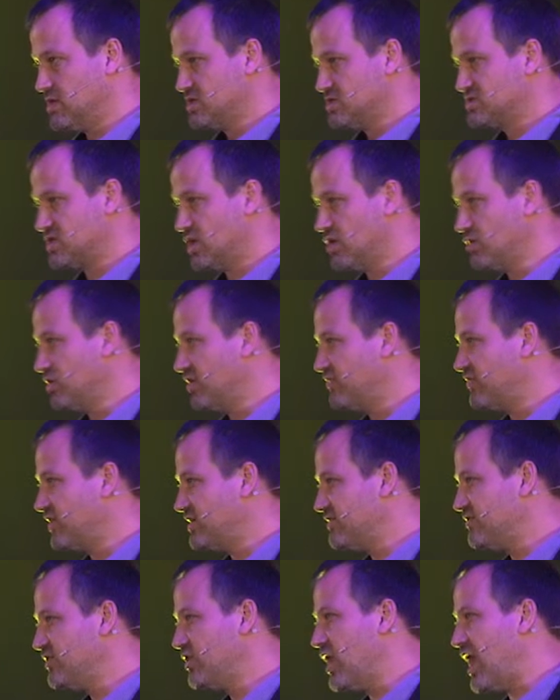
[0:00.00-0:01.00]
So if any
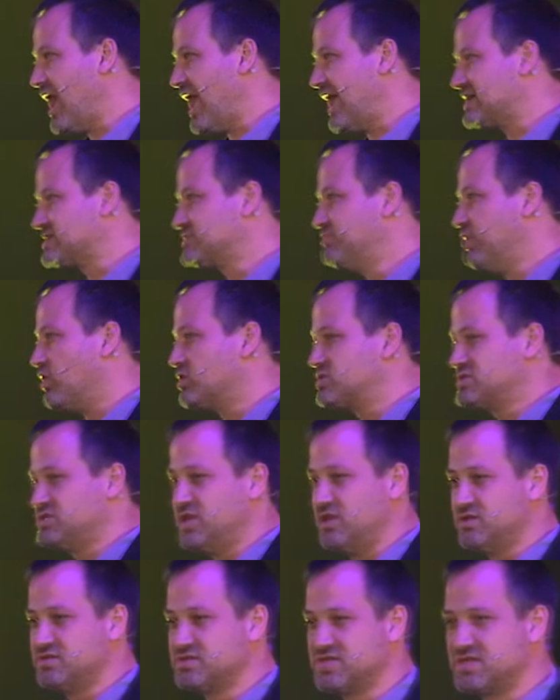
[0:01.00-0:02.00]
of you are Xbox
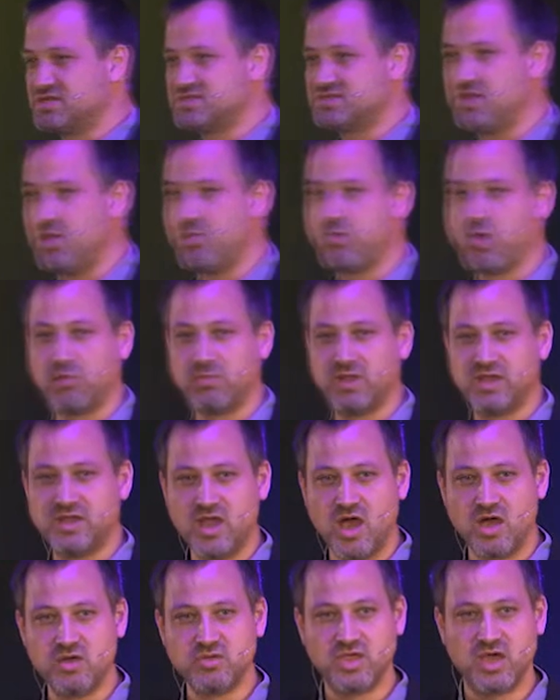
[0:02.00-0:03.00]
users, you probably
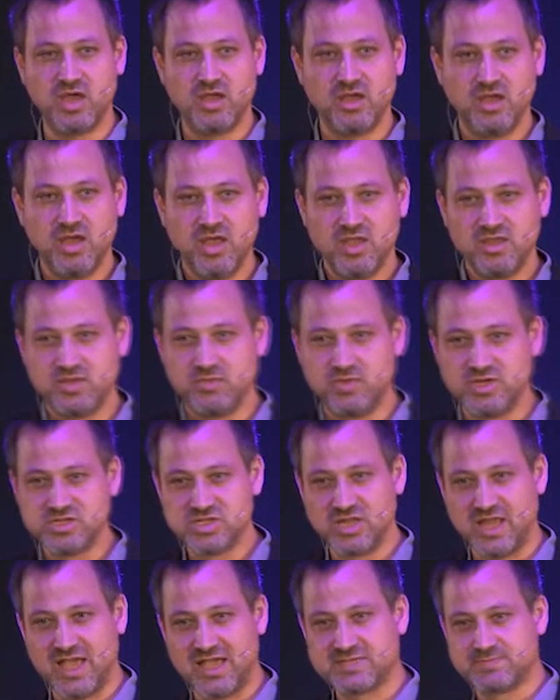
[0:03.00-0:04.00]
know that the
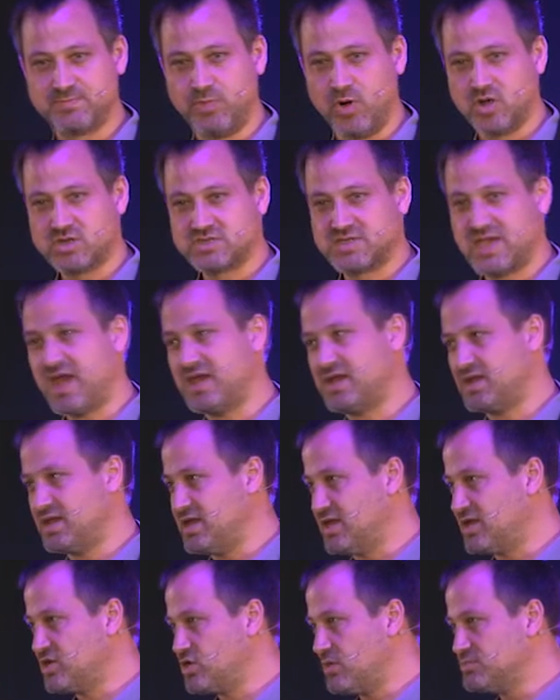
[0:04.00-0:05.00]
original Xbox had an
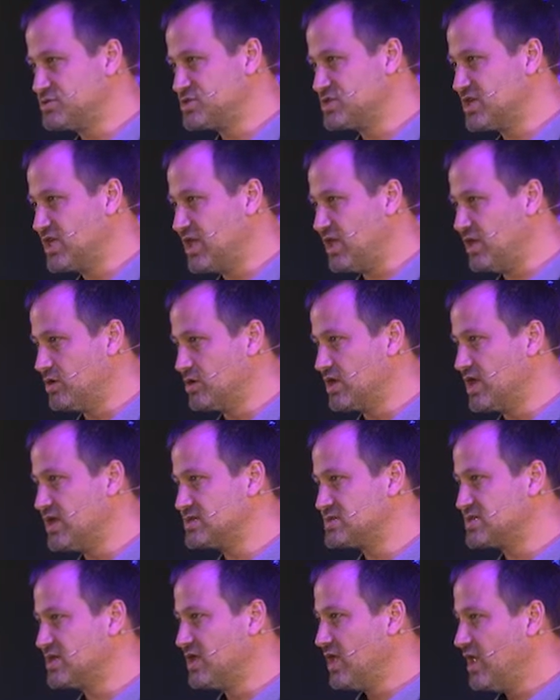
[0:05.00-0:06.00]
encryption key on
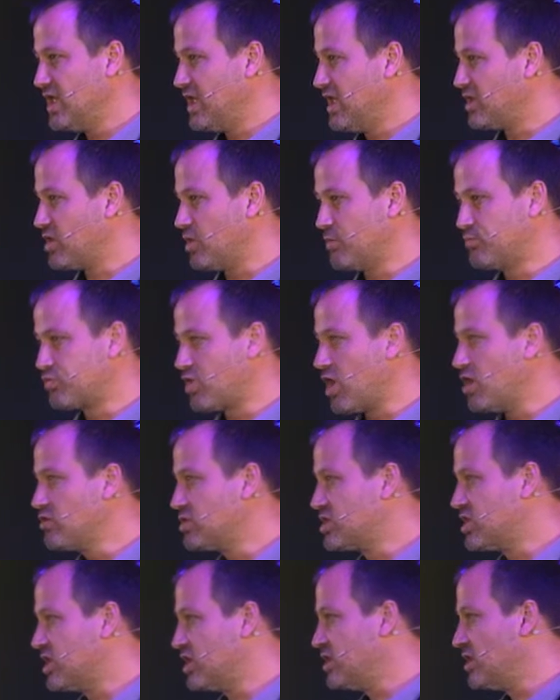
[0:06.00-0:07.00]
it, it got
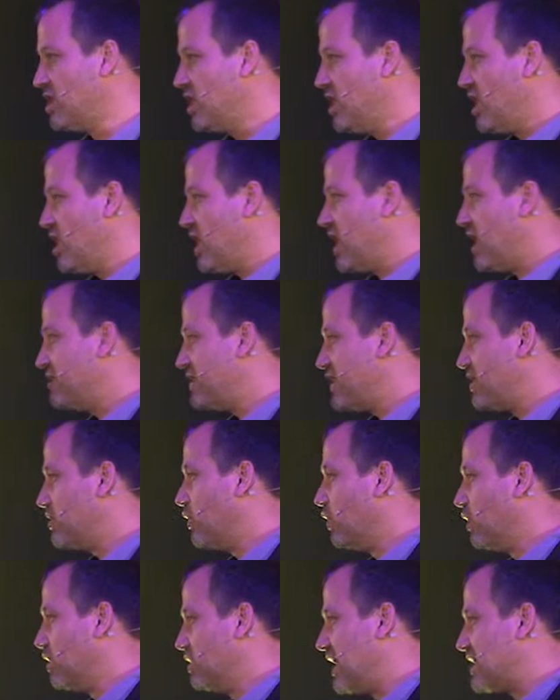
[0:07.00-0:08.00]
broken, and then
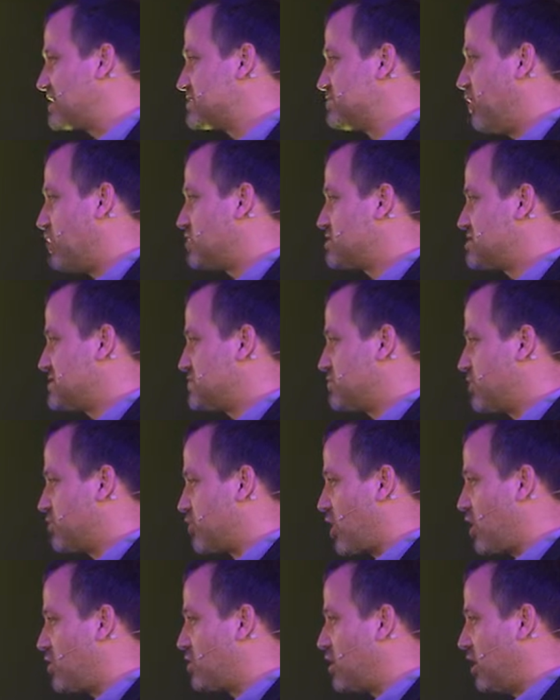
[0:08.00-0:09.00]
all Xboxes were
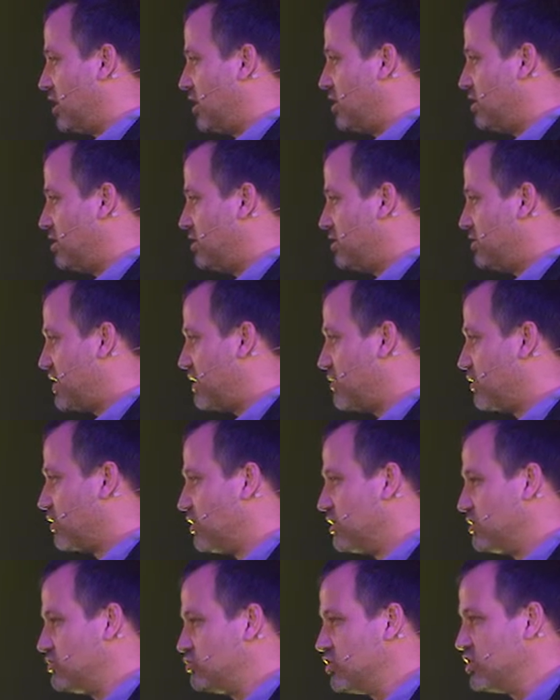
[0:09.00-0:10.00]
broken. They were
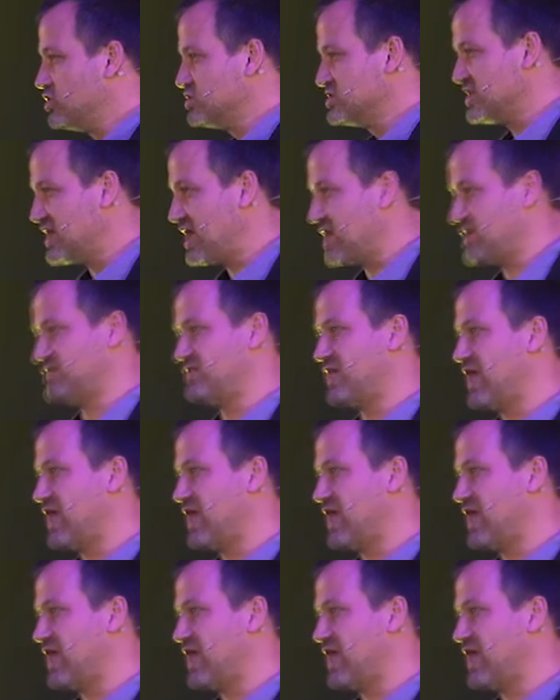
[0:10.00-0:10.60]
all rooted out of